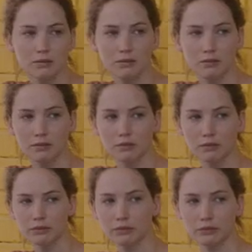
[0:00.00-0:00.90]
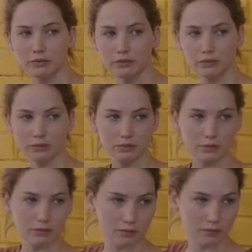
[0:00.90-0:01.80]

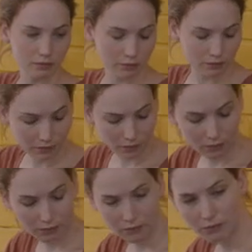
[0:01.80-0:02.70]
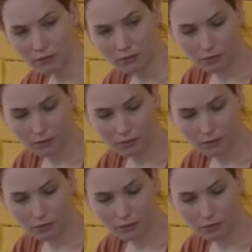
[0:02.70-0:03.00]
(no one is talking)